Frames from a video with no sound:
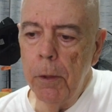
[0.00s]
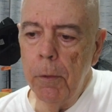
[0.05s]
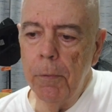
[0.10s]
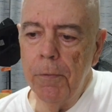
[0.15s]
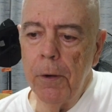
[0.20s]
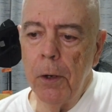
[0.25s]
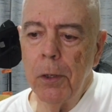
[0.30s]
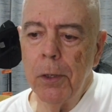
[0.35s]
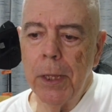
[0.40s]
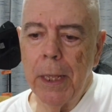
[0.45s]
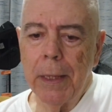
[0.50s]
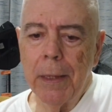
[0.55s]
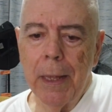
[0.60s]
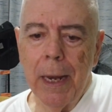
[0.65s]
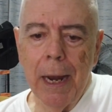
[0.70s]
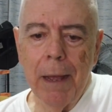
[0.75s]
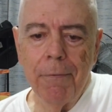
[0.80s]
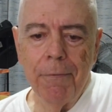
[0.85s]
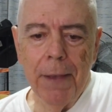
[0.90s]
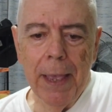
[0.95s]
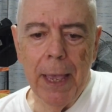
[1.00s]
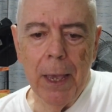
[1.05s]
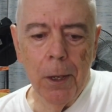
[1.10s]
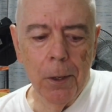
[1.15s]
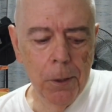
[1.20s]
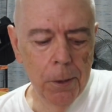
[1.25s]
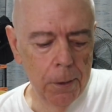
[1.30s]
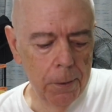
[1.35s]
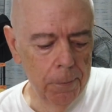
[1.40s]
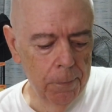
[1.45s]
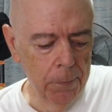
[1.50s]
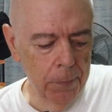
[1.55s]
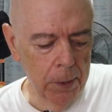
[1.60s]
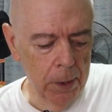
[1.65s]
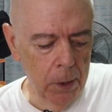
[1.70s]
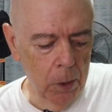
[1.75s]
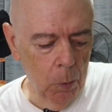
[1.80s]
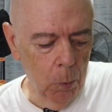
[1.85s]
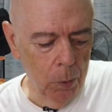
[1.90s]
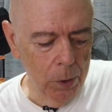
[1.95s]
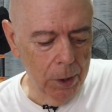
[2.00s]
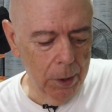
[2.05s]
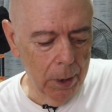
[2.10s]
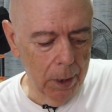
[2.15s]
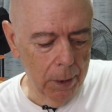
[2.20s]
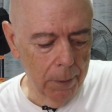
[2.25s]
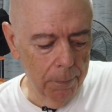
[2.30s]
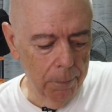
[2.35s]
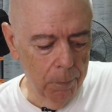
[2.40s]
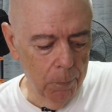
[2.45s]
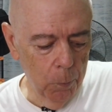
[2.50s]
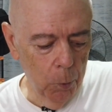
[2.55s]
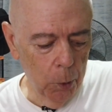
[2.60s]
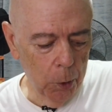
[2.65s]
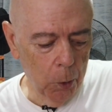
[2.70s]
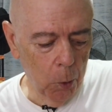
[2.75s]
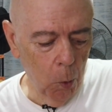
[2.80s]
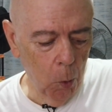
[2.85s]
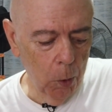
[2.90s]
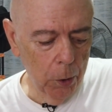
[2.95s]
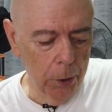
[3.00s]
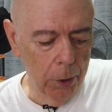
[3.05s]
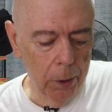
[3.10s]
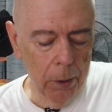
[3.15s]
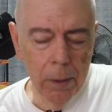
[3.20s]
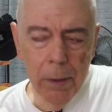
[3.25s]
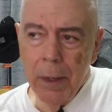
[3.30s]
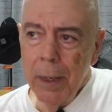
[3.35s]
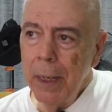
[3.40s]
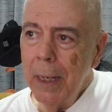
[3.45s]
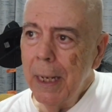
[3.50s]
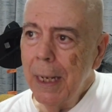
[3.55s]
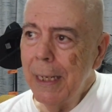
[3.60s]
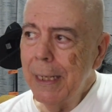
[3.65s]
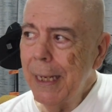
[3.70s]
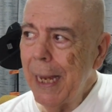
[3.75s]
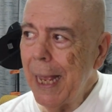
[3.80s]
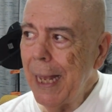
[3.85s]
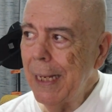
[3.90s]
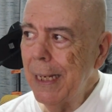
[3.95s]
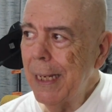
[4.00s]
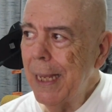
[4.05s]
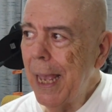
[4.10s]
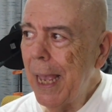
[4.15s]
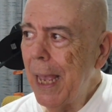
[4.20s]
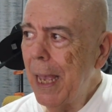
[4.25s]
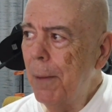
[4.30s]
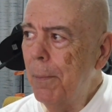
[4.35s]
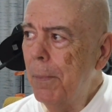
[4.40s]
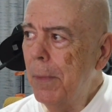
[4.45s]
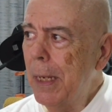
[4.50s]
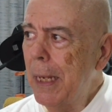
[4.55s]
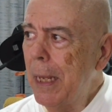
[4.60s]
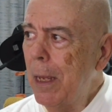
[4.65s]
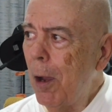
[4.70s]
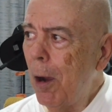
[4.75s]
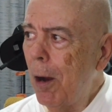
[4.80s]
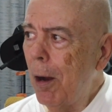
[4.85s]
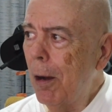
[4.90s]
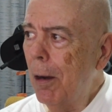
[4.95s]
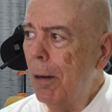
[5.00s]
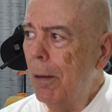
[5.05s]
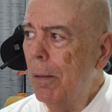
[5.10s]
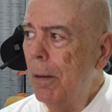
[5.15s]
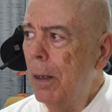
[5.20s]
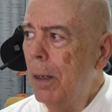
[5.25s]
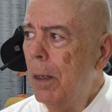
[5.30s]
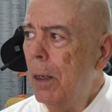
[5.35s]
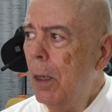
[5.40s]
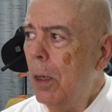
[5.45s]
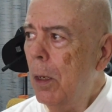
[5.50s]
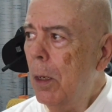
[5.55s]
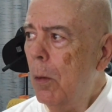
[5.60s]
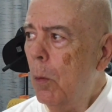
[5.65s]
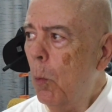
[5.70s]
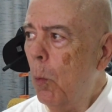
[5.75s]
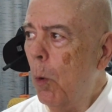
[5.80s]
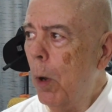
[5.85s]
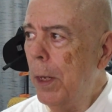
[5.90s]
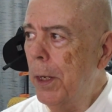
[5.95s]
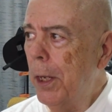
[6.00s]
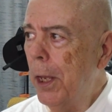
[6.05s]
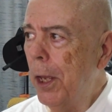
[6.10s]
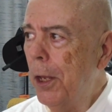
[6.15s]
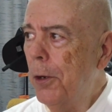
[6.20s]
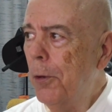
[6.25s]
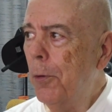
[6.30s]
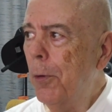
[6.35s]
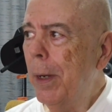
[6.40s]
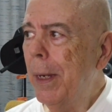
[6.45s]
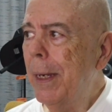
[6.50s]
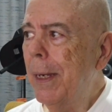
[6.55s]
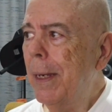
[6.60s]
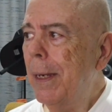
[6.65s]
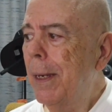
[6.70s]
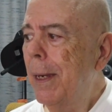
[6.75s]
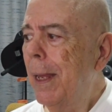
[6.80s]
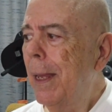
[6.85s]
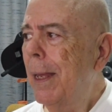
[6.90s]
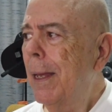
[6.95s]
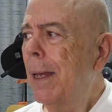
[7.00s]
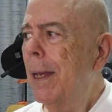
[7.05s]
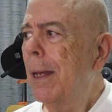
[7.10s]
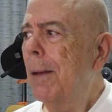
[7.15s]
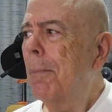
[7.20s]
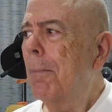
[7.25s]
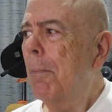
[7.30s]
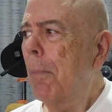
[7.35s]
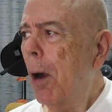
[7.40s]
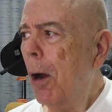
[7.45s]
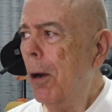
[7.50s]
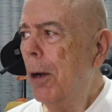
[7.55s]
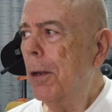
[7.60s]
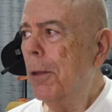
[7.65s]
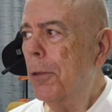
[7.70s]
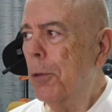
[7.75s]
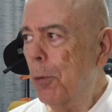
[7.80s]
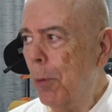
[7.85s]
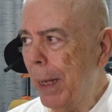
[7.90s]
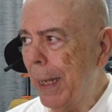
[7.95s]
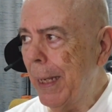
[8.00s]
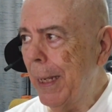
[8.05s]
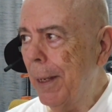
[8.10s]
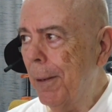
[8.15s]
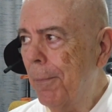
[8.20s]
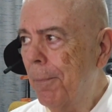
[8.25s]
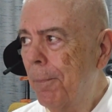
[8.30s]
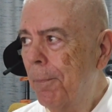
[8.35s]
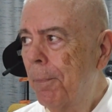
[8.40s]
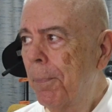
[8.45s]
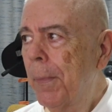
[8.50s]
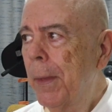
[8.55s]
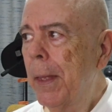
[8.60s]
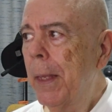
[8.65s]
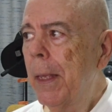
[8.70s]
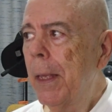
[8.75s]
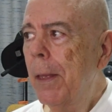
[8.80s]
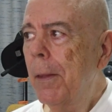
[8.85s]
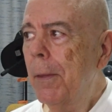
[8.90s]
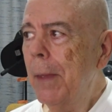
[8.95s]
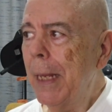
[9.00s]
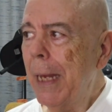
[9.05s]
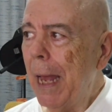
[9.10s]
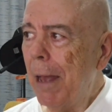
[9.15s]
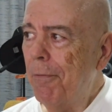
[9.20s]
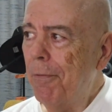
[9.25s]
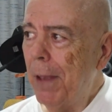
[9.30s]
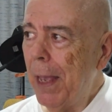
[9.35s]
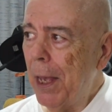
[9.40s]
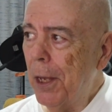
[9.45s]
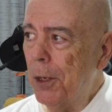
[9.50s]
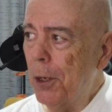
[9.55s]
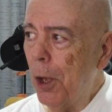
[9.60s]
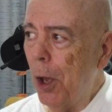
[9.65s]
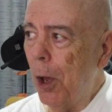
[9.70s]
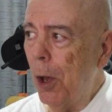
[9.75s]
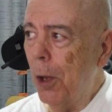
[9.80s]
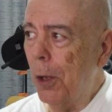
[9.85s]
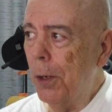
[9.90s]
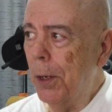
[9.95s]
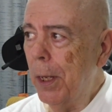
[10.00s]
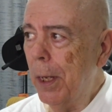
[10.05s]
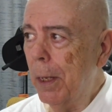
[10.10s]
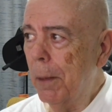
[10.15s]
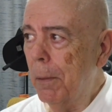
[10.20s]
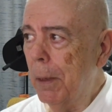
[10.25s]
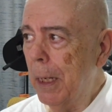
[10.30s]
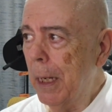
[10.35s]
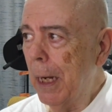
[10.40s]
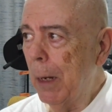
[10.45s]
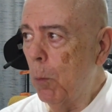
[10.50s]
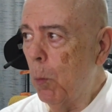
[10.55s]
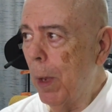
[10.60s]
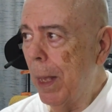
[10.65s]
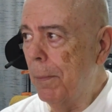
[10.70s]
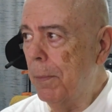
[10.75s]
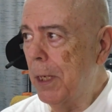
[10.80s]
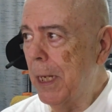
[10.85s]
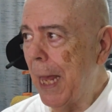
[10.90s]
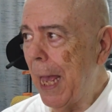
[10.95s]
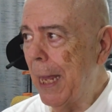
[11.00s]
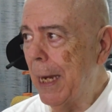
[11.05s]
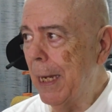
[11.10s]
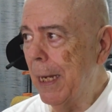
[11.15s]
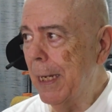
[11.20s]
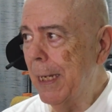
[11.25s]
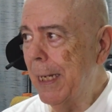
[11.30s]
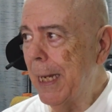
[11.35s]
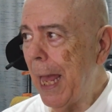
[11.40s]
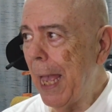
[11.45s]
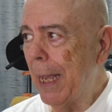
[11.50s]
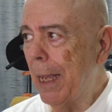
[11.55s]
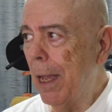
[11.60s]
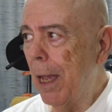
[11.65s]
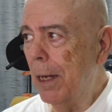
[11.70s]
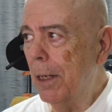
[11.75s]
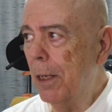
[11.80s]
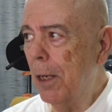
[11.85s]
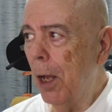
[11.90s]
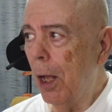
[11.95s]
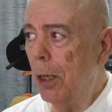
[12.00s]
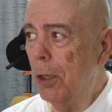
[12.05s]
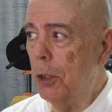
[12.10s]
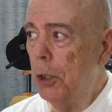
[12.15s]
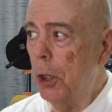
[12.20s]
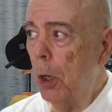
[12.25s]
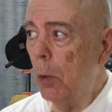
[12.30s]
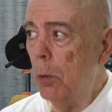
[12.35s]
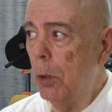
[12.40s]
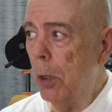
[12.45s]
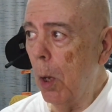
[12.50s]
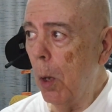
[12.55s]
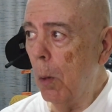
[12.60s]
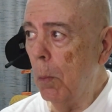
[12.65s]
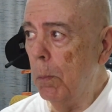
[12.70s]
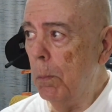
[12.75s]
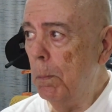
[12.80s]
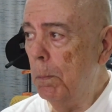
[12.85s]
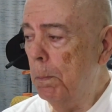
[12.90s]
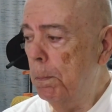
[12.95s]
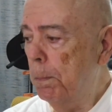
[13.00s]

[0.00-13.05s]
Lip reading: The first thing that I found was a recorder, a Tascam DR100 Mark III that I found on a little website in Saigon called Choto.